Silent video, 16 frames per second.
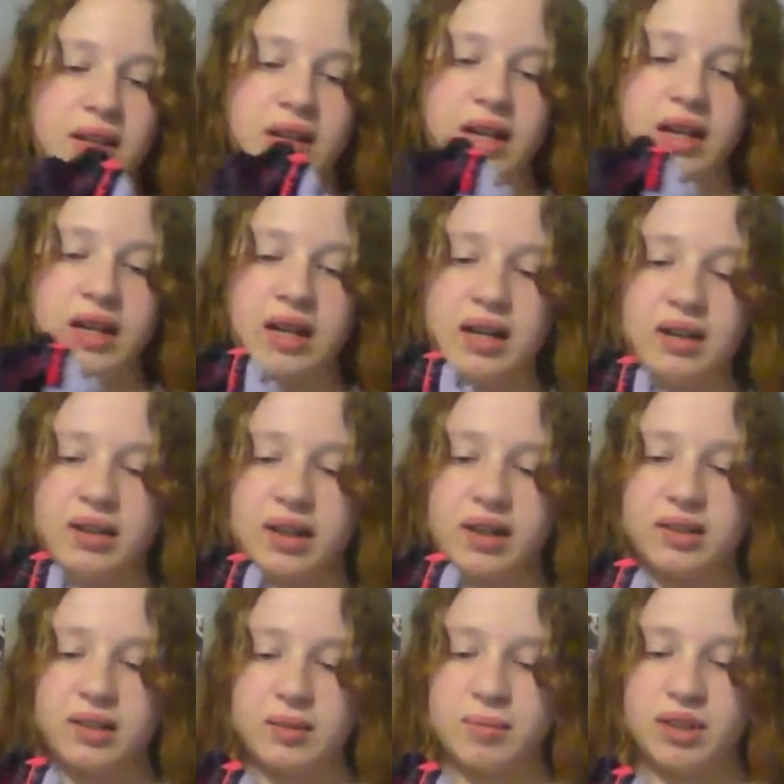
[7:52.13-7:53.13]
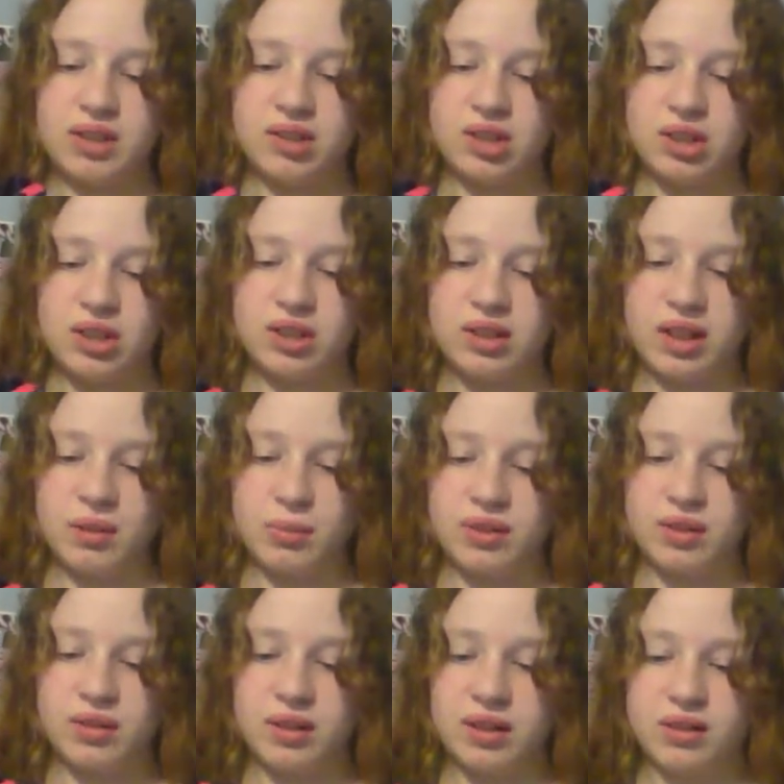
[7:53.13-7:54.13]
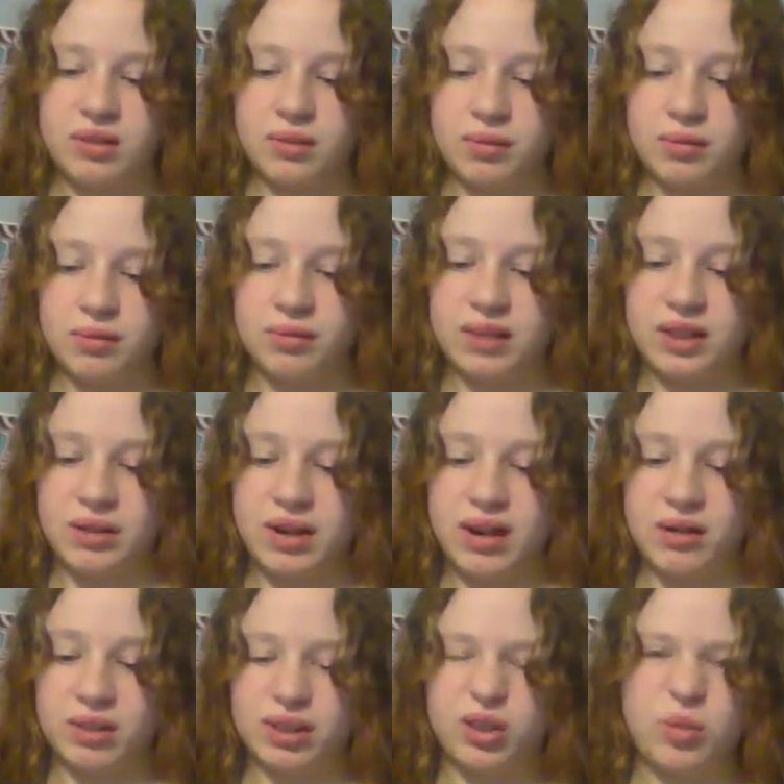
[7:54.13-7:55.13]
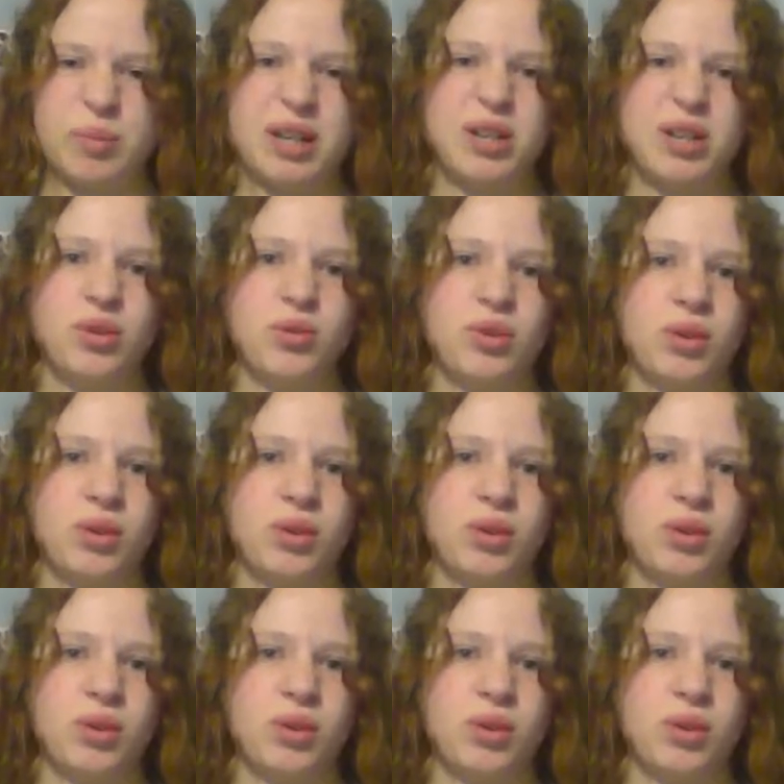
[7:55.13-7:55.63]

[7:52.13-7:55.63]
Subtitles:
And as I mentioned, I was going to figure out a little bit